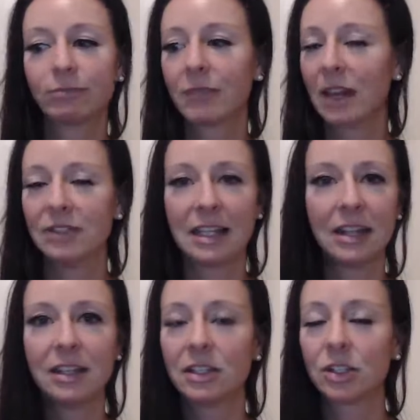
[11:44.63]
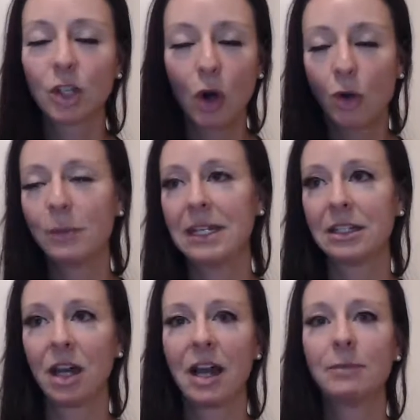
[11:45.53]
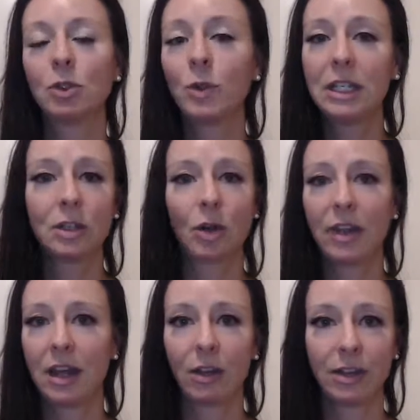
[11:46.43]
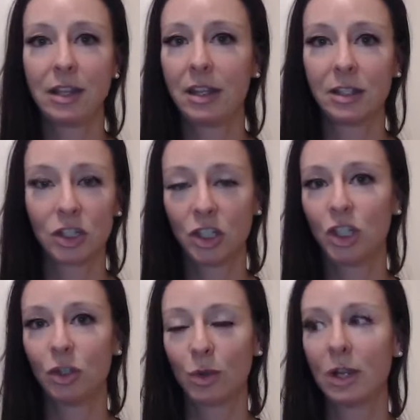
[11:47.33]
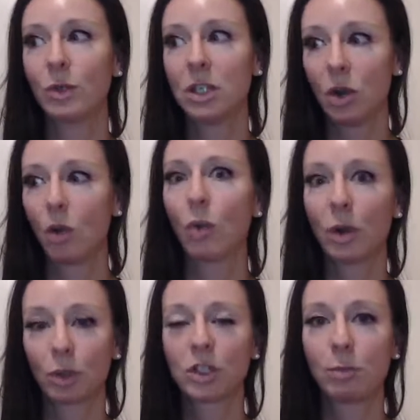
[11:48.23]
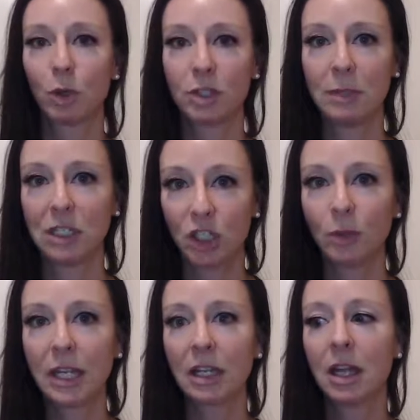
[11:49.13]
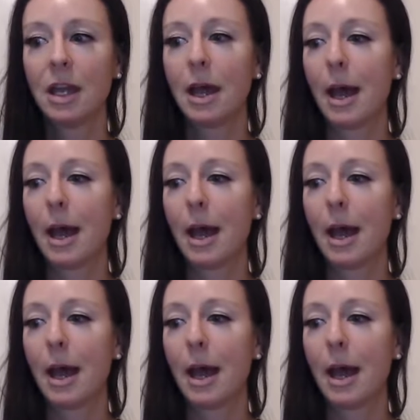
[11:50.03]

I've said this so many times, we know the healthy things to do, right? We know what we're supposed to be doing.